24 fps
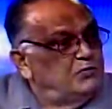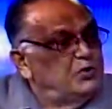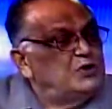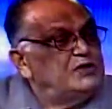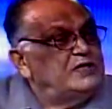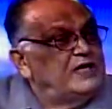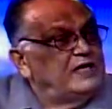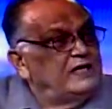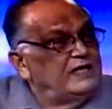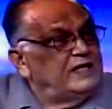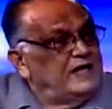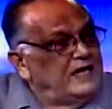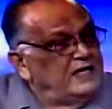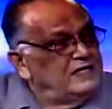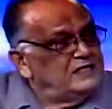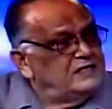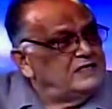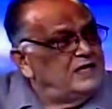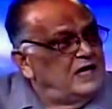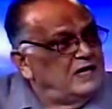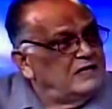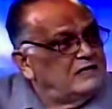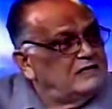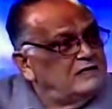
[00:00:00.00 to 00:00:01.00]
Put that
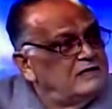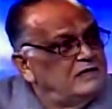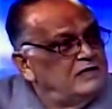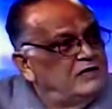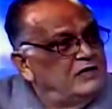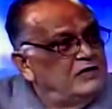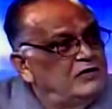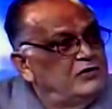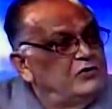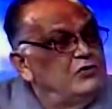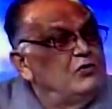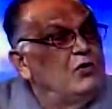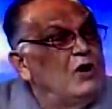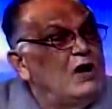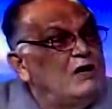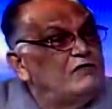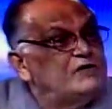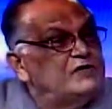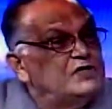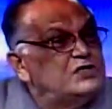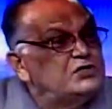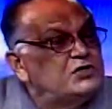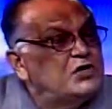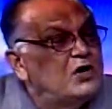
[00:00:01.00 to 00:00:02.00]
against that. You
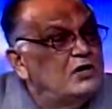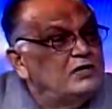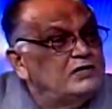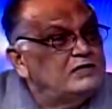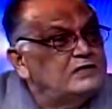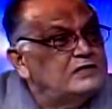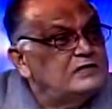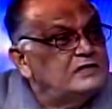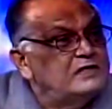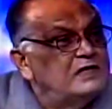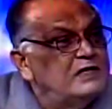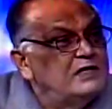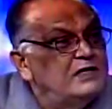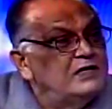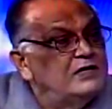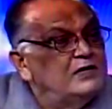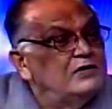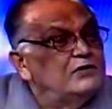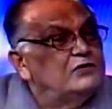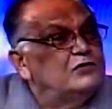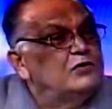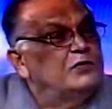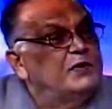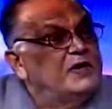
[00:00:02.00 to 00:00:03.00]
have the choice
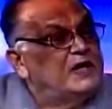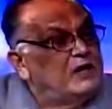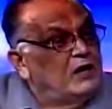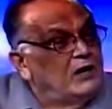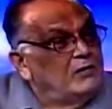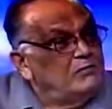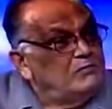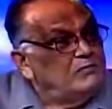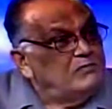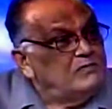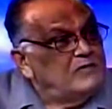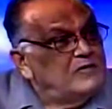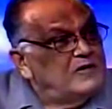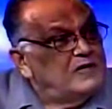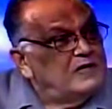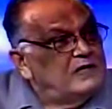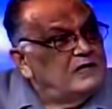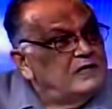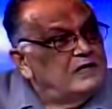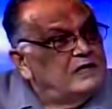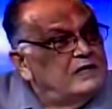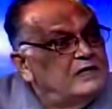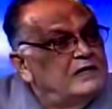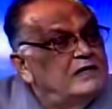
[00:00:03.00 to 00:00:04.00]
to become
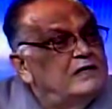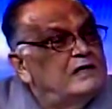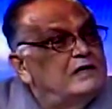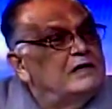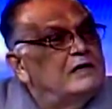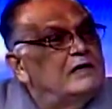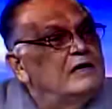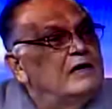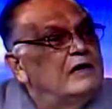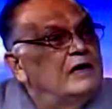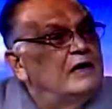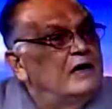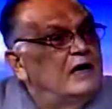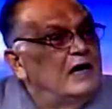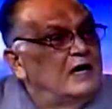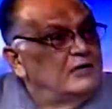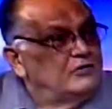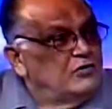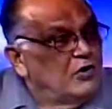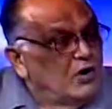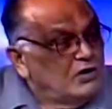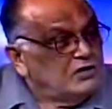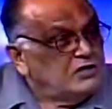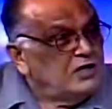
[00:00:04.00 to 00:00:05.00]
a
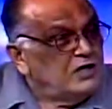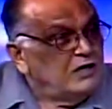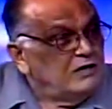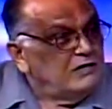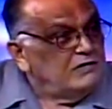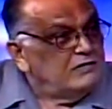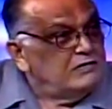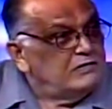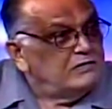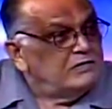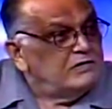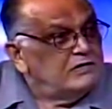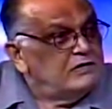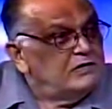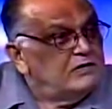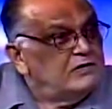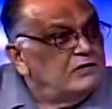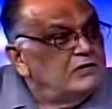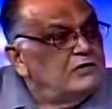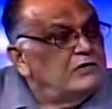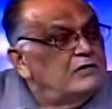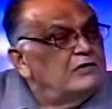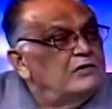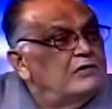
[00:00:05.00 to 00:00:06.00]
doctor
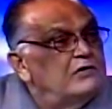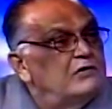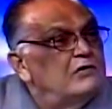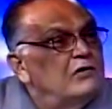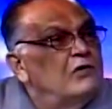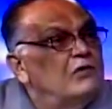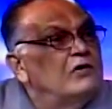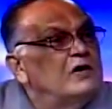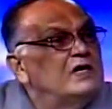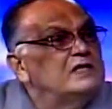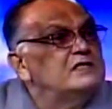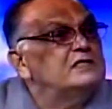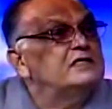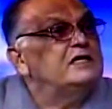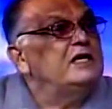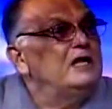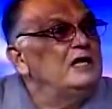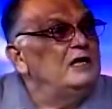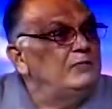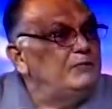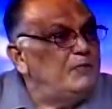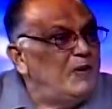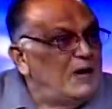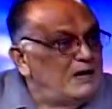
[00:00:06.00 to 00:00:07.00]
or a
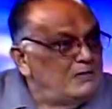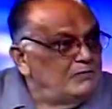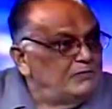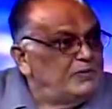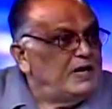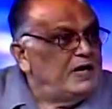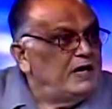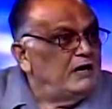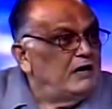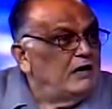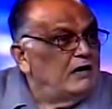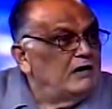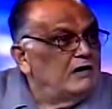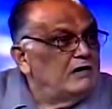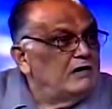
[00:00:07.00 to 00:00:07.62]
steel pan player.